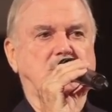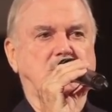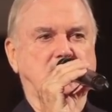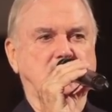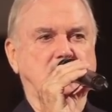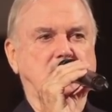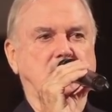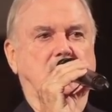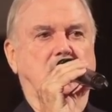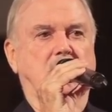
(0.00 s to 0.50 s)

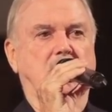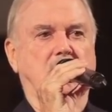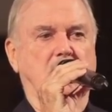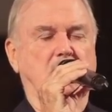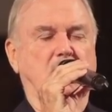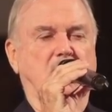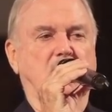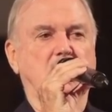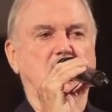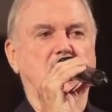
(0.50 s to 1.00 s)
two
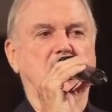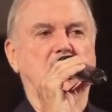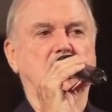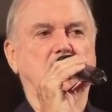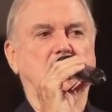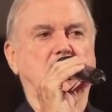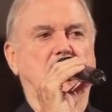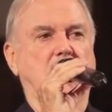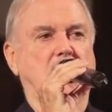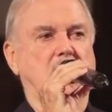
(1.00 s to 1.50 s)
clips
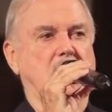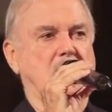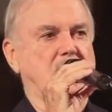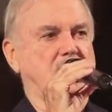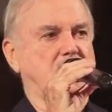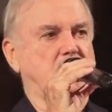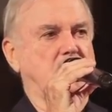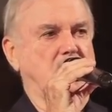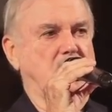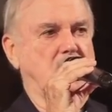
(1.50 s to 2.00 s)
made me
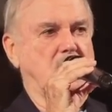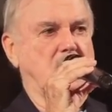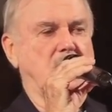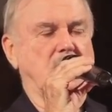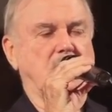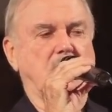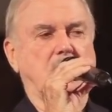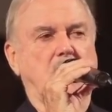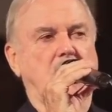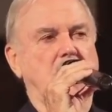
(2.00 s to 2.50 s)
laugh
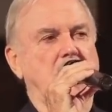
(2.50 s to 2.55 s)
more than